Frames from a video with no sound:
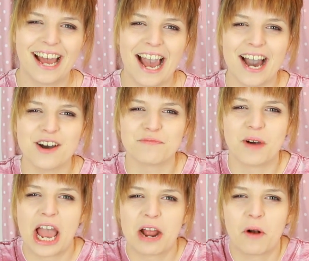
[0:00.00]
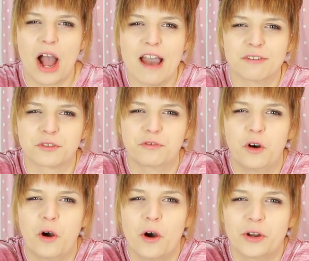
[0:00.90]
Have my wife's
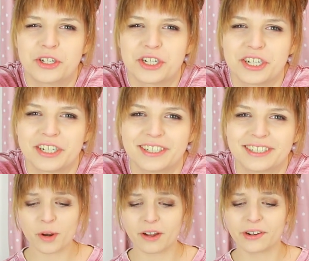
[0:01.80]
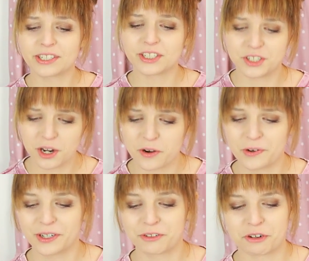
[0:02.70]
foot. What are we going to
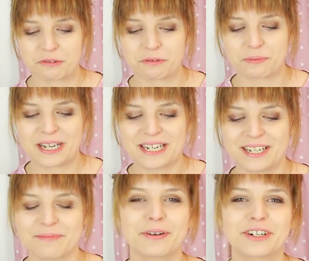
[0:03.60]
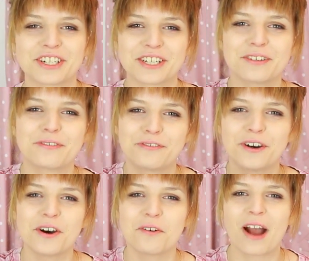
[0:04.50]
do? Drin repeated, pushing the
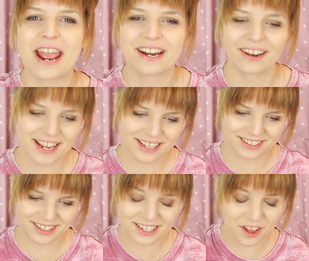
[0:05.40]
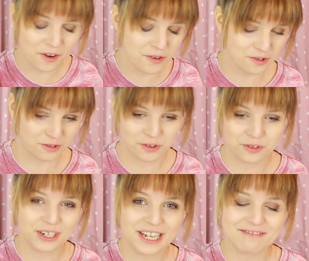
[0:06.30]
foot away. Like, no,
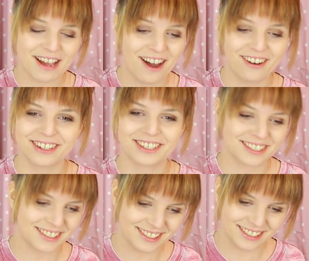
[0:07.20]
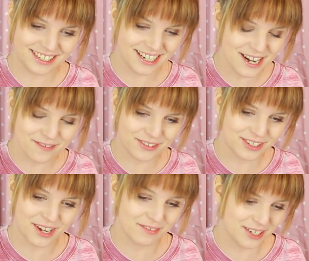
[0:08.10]
Gruul, leave it out. Just leave the
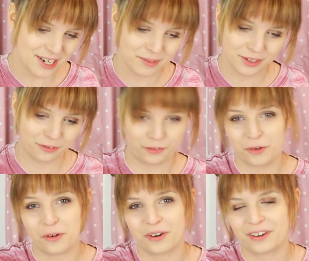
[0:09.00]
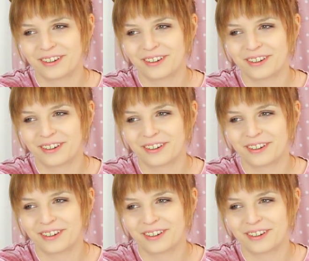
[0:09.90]
severed limb on the floor. All